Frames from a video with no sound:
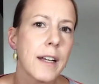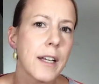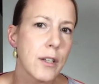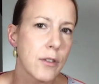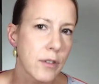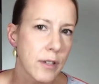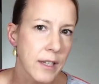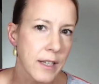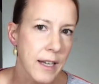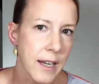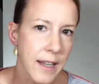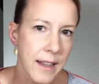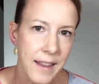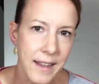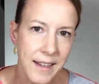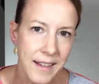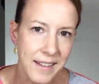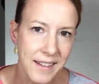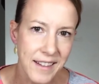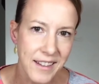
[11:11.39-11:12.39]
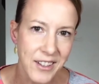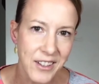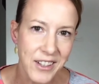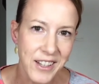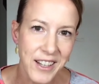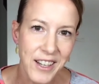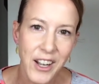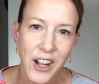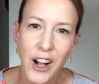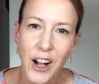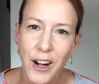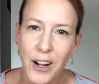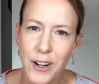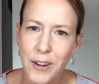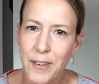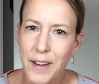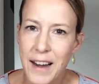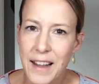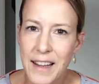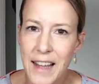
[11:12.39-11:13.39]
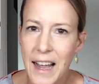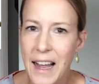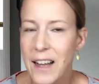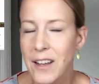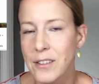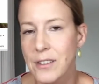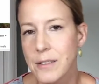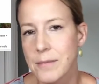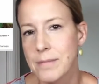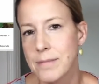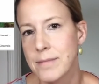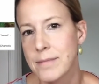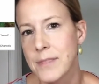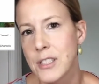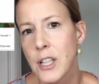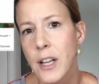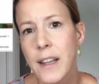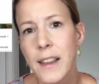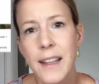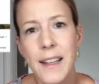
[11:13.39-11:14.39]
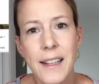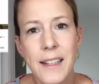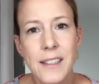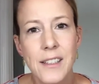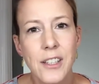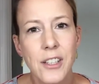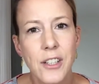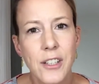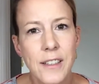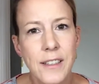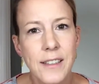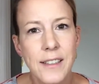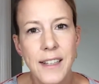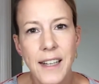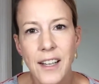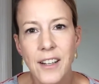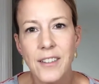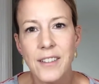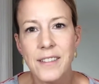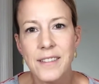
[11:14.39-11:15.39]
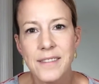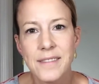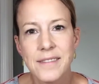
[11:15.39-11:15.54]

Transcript: interesting things that you can caulk around the house. So I think it's a good skill.